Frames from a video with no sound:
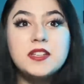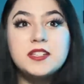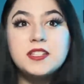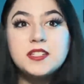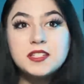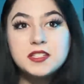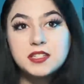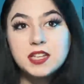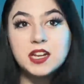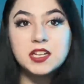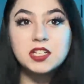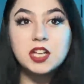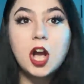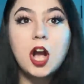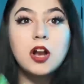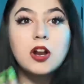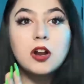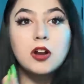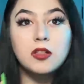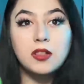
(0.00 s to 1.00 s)
is
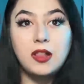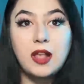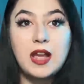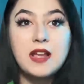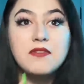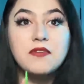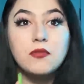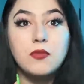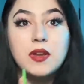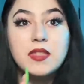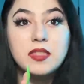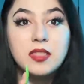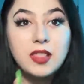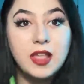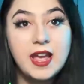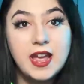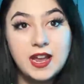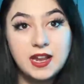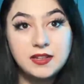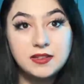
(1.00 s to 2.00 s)
TikToker Life with
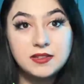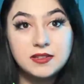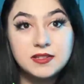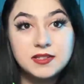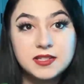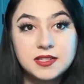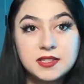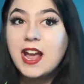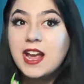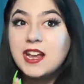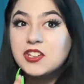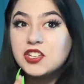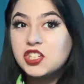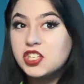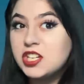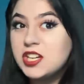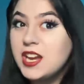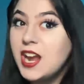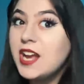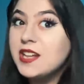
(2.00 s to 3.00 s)
Linz, and
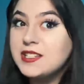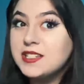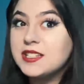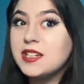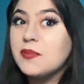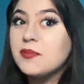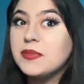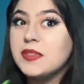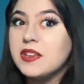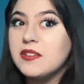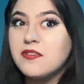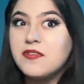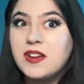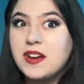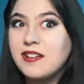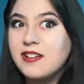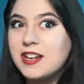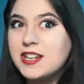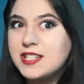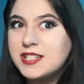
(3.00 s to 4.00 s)
she had something
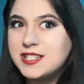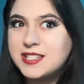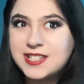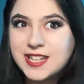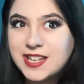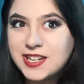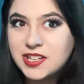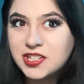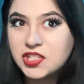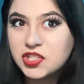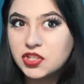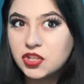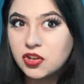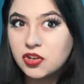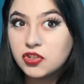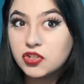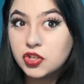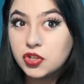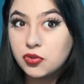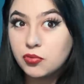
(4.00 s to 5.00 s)
very sinister
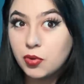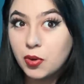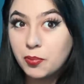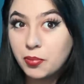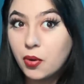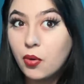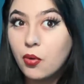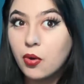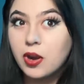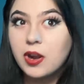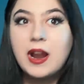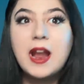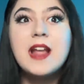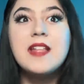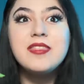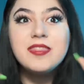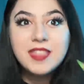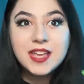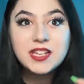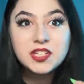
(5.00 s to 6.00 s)
to report,
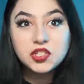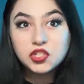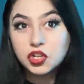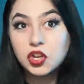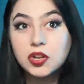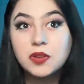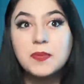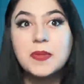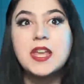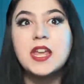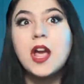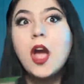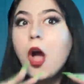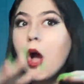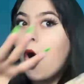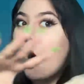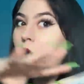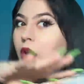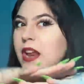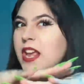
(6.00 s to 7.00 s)
and this took me
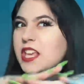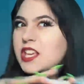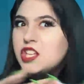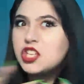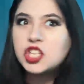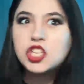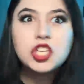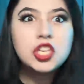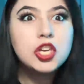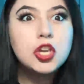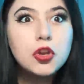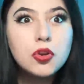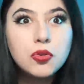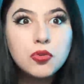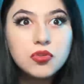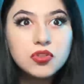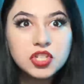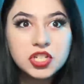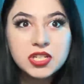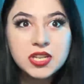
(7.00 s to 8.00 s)
on a
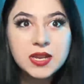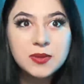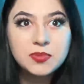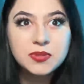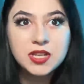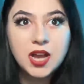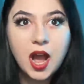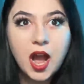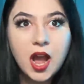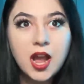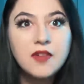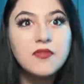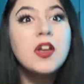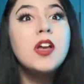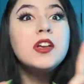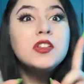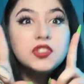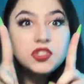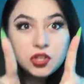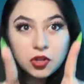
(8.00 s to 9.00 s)
huge deep dive,
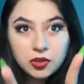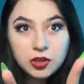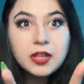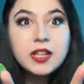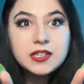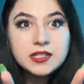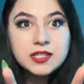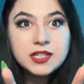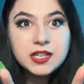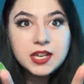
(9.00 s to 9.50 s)
so listen